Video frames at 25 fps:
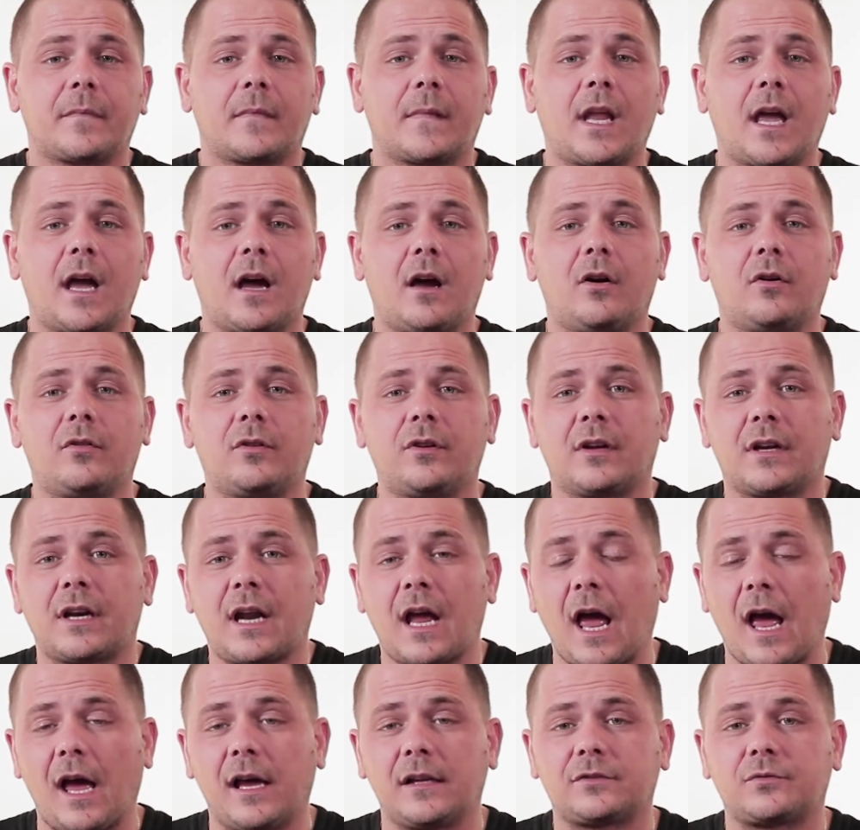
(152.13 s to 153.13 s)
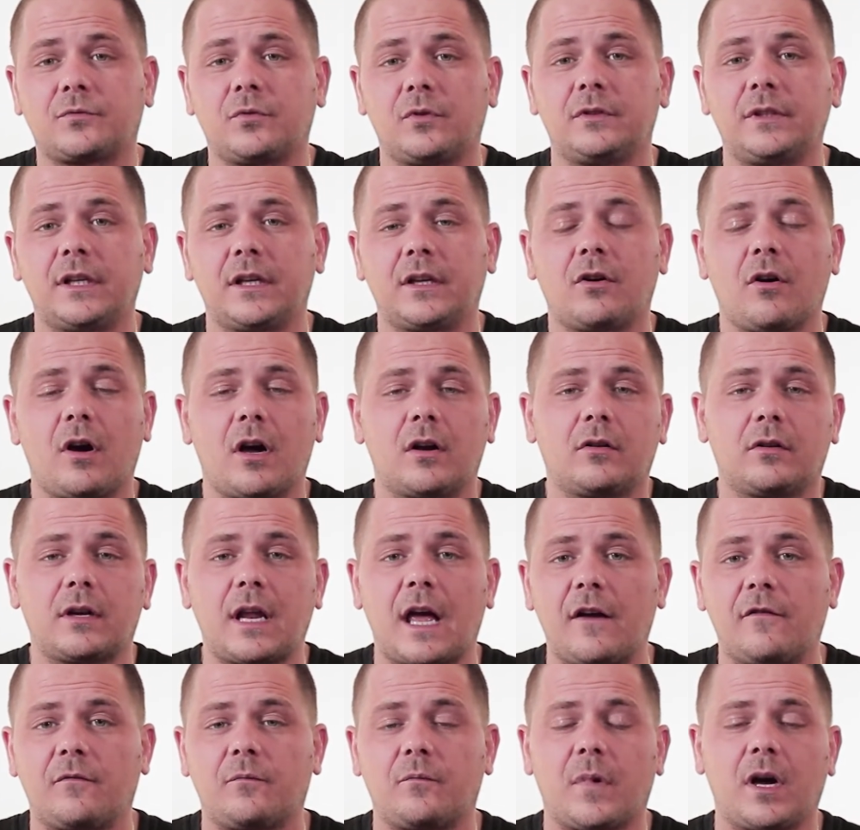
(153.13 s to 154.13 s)
Now, you're going to ask, well, Nico, I don't
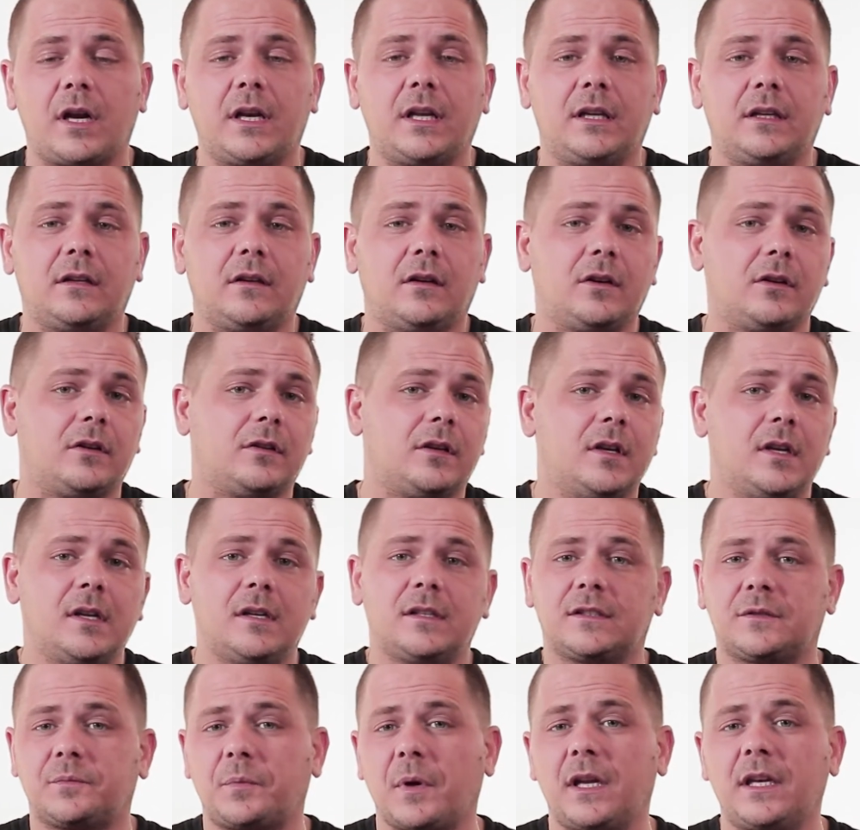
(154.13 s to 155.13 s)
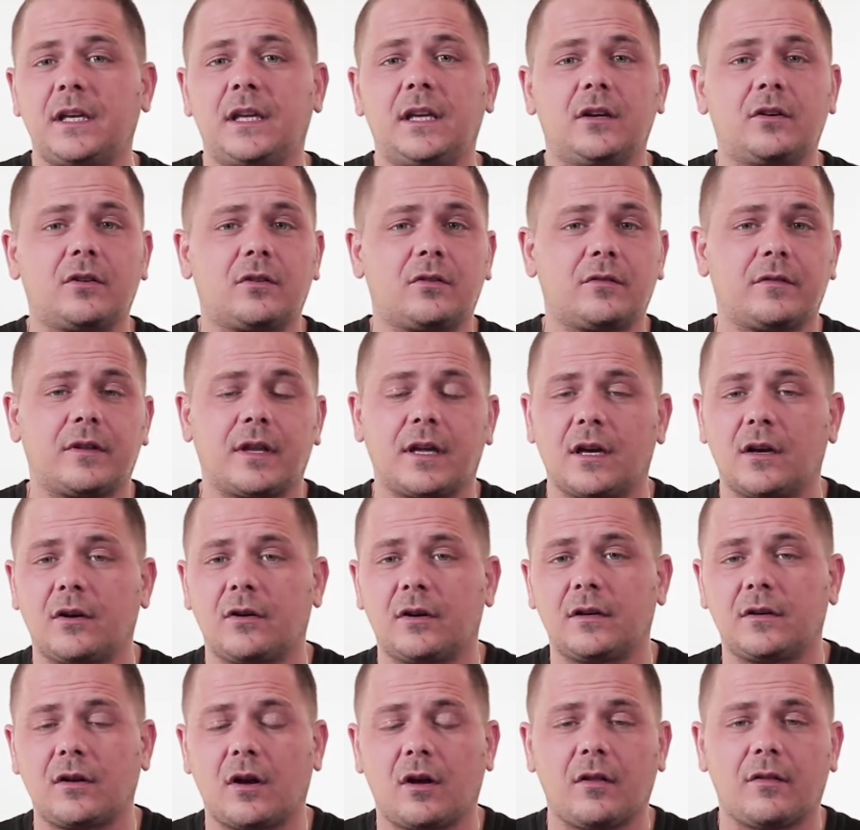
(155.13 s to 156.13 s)
have money to spend here,
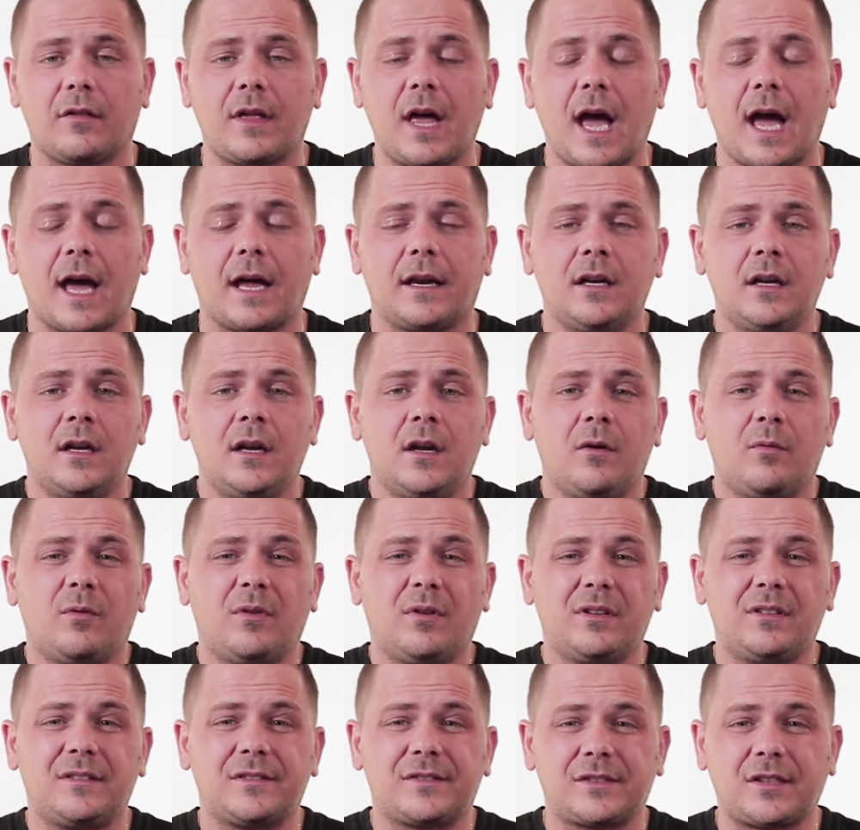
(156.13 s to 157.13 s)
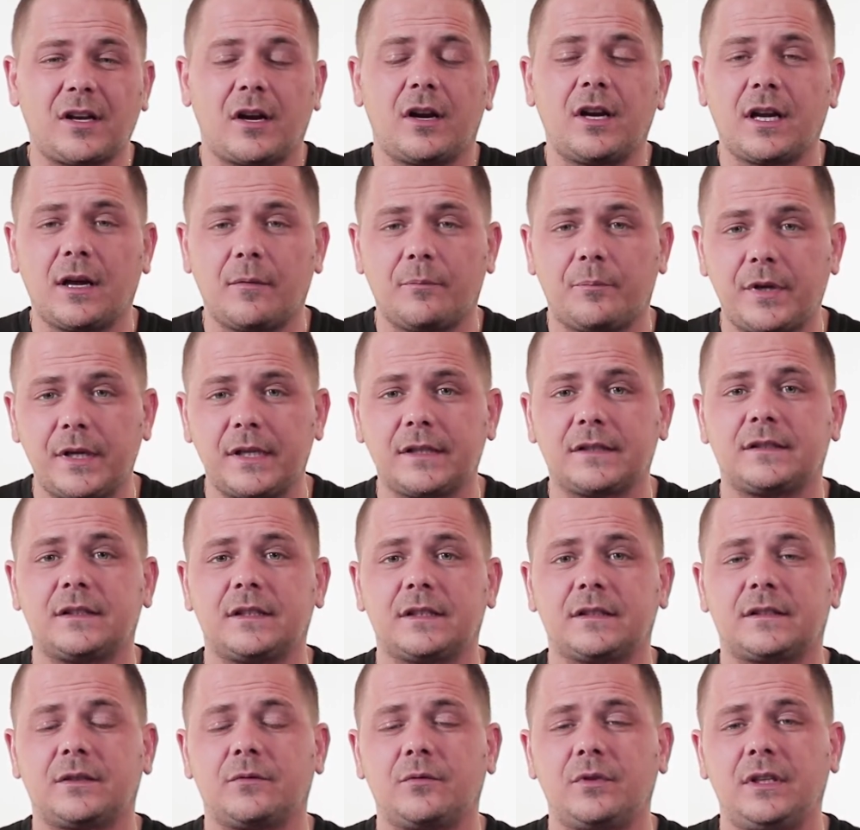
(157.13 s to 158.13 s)
there, and all that. Well, you're starting a
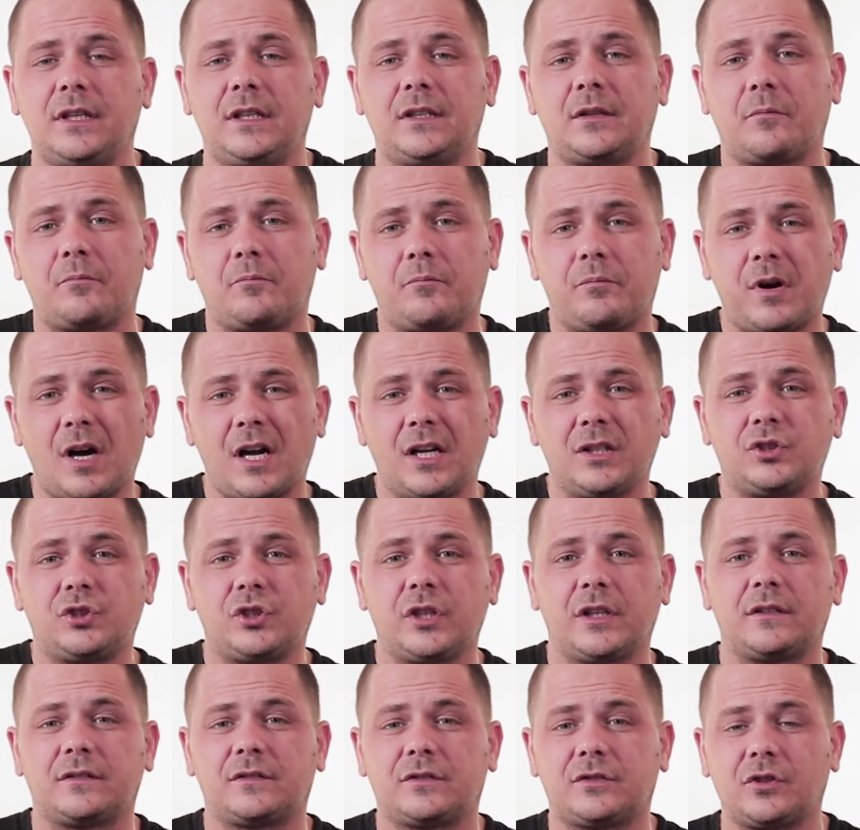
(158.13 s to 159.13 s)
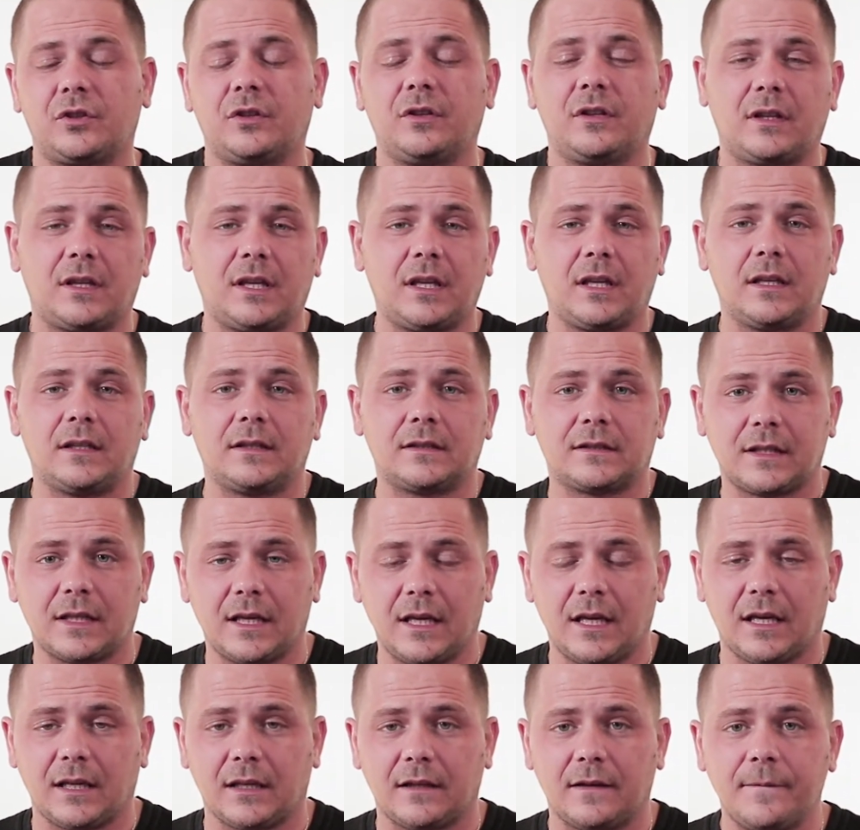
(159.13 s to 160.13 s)
business and we need to budget certain things
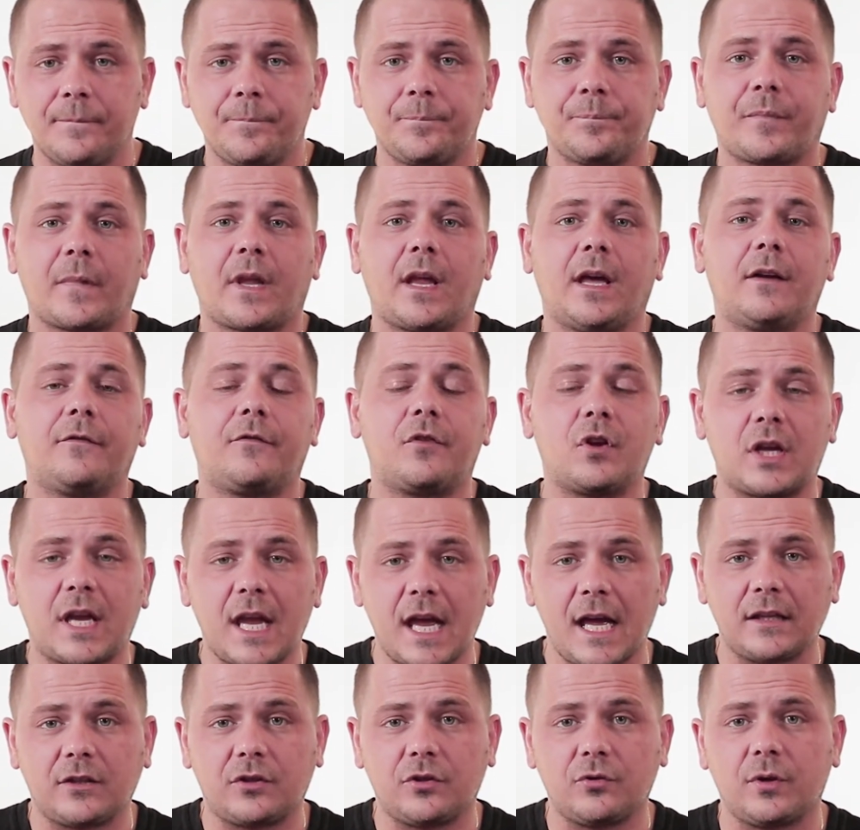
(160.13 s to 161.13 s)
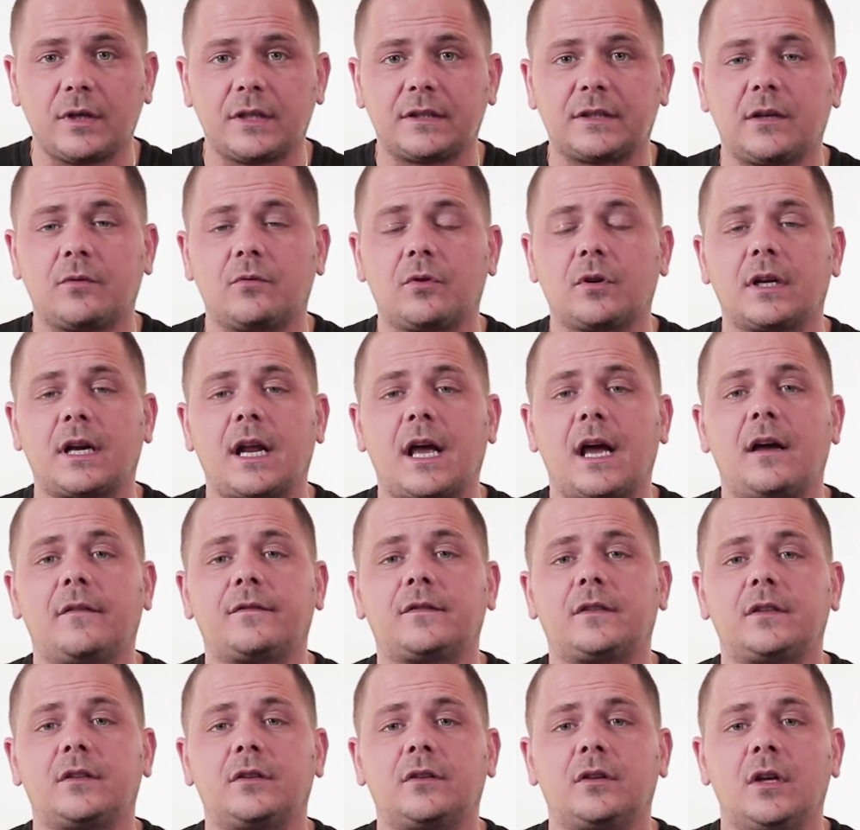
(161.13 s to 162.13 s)
in. And if we can't do it, then we're going to
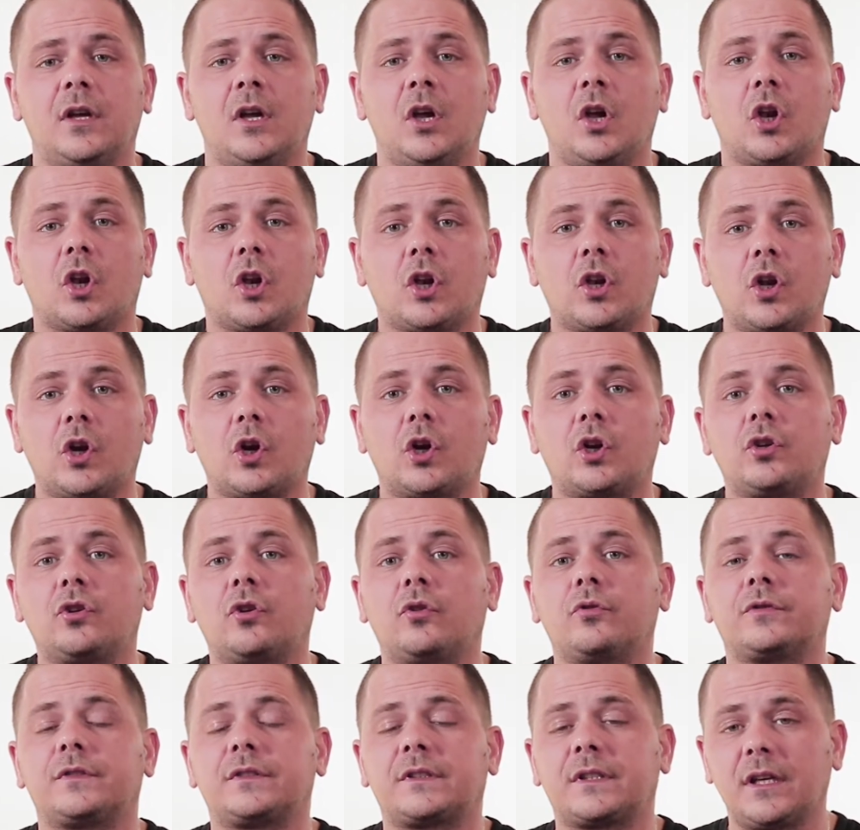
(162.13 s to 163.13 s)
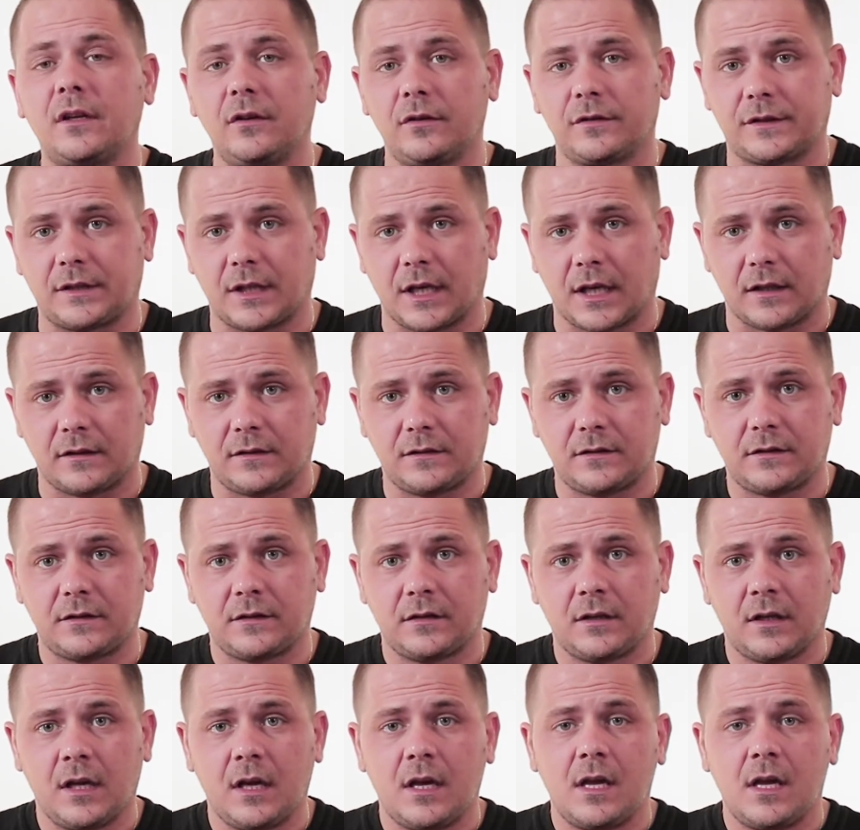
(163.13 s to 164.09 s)
have to learn those skill sets.